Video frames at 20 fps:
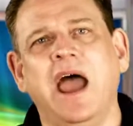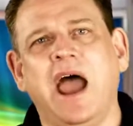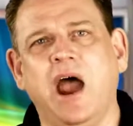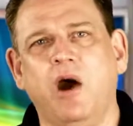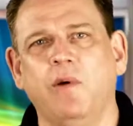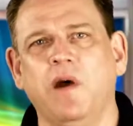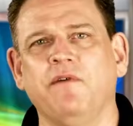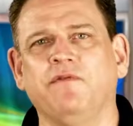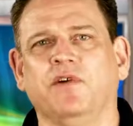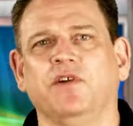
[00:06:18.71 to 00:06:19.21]

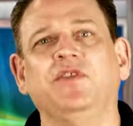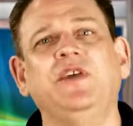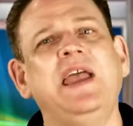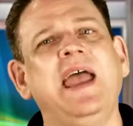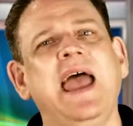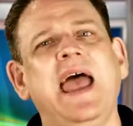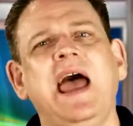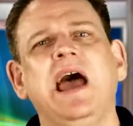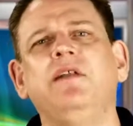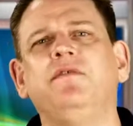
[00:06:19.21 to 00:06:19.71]
However,
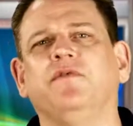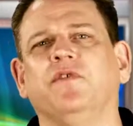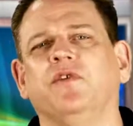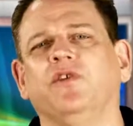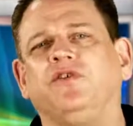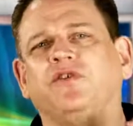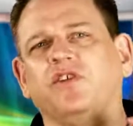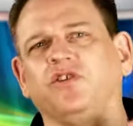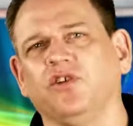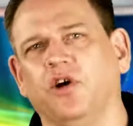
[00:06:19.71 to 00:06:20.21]
the
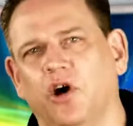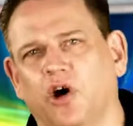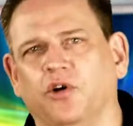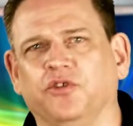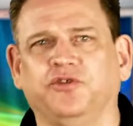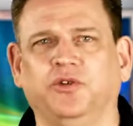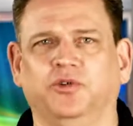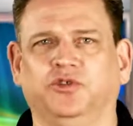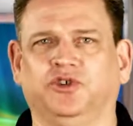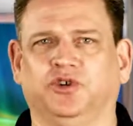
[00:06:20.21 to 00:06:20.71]
adverse is
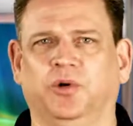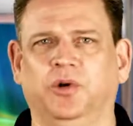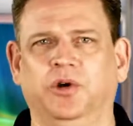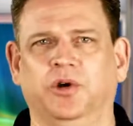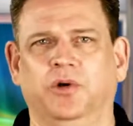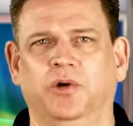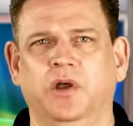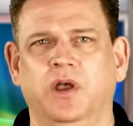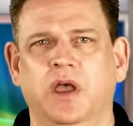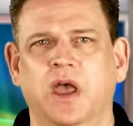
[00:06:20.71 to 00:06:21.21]
also
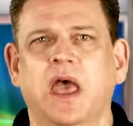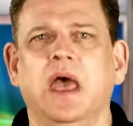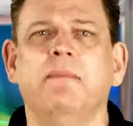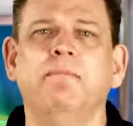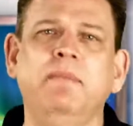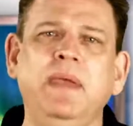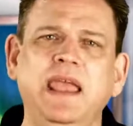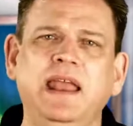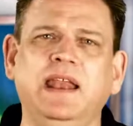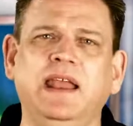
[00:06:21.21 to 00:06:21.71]
true,
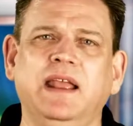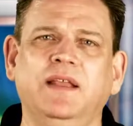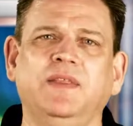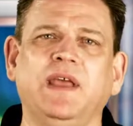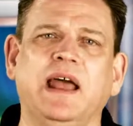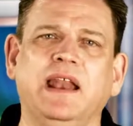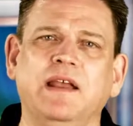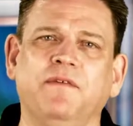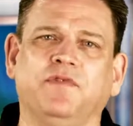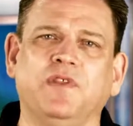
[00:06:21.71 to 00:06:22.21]
meaning
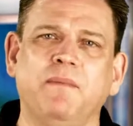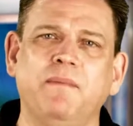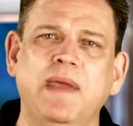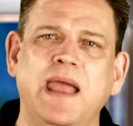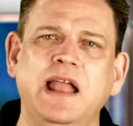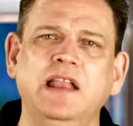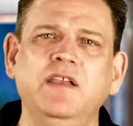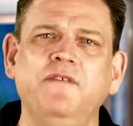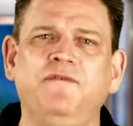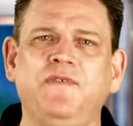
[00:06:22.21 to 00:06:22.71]
that if the
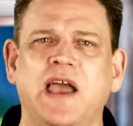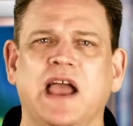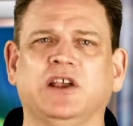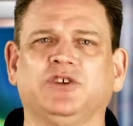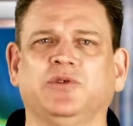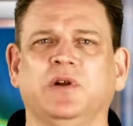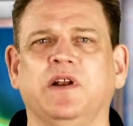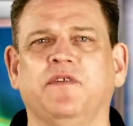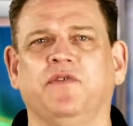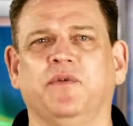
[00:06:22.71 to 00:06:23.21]

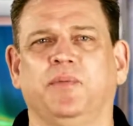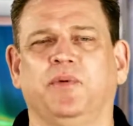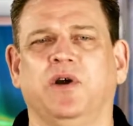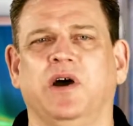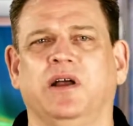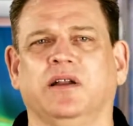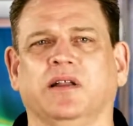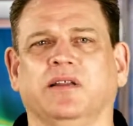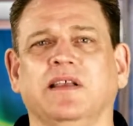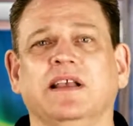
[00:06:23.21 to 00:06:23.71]
manufacturing of a
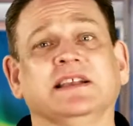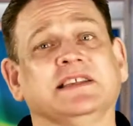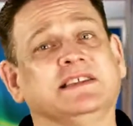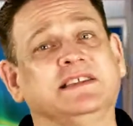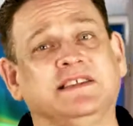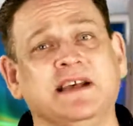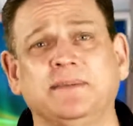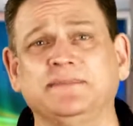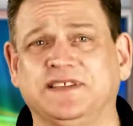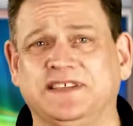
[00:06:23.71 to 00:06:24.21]
product is
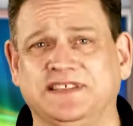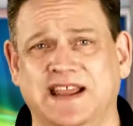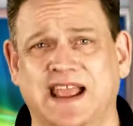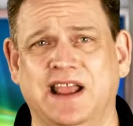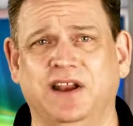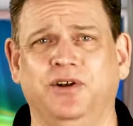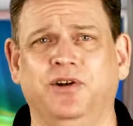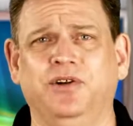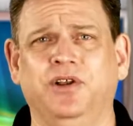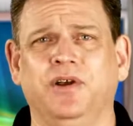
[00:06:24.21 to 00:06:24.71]

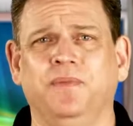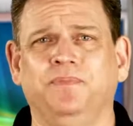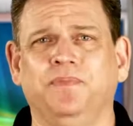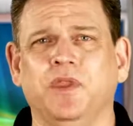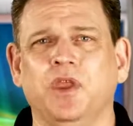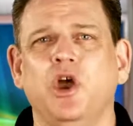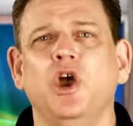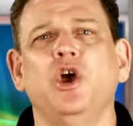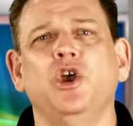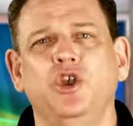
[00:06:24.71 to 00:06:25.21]
substandard,
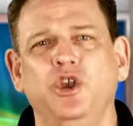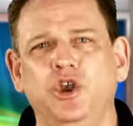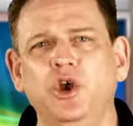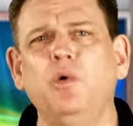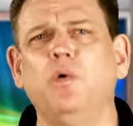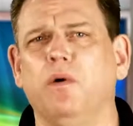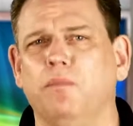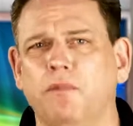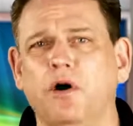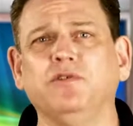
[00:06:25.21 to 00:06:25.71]

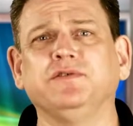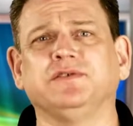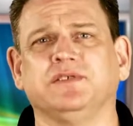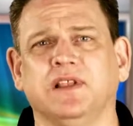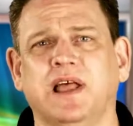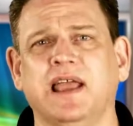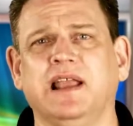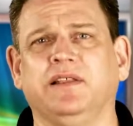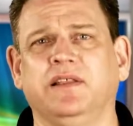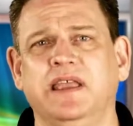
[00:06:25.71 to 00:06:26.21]
you will most
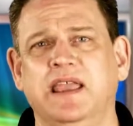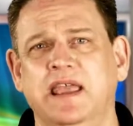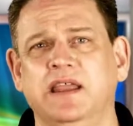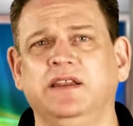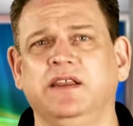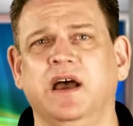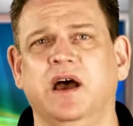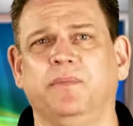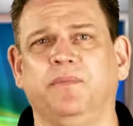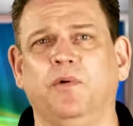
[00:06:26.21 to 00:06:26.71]
likely
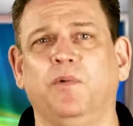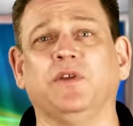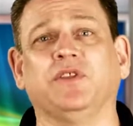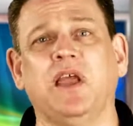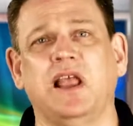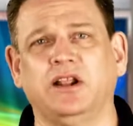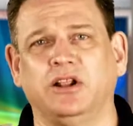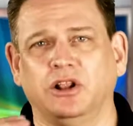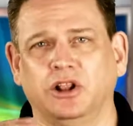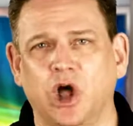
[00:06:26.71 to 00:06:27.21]
end up with
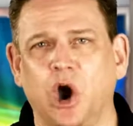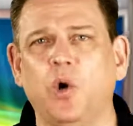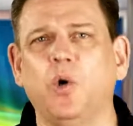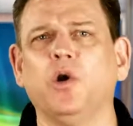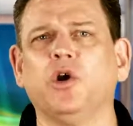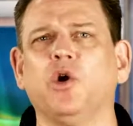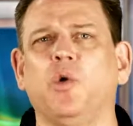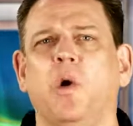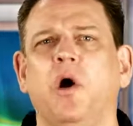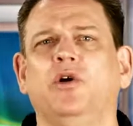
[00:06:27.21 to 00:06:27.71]
a
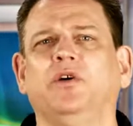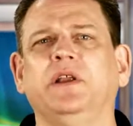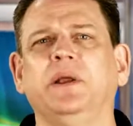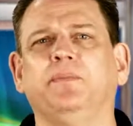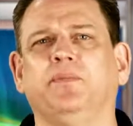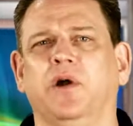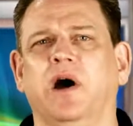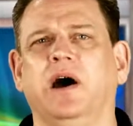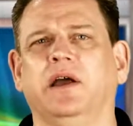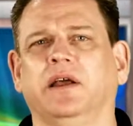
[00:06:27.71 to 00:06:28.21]
lower quality
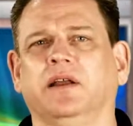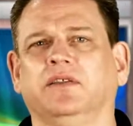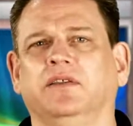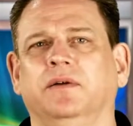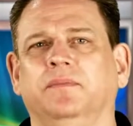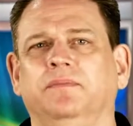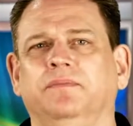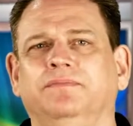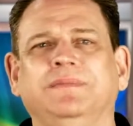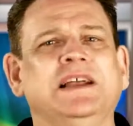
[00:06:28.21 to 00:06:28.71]
product.
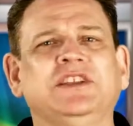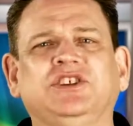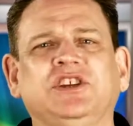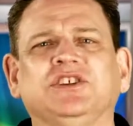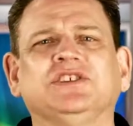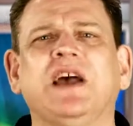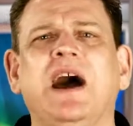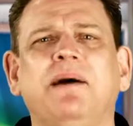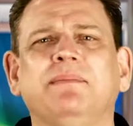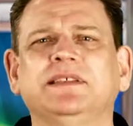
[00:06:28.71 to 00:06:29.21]
It's
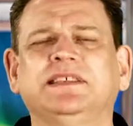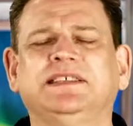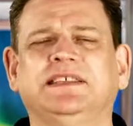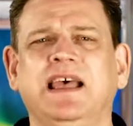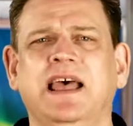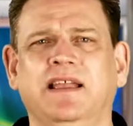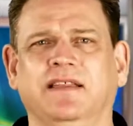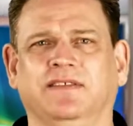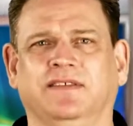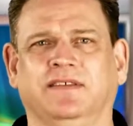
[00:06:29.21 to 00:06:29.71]
just common
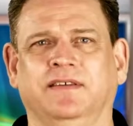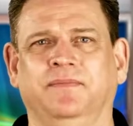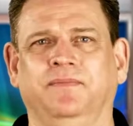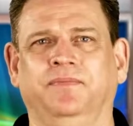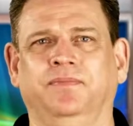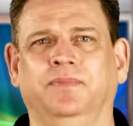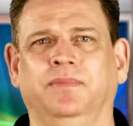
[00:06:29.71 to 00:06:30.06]
sense.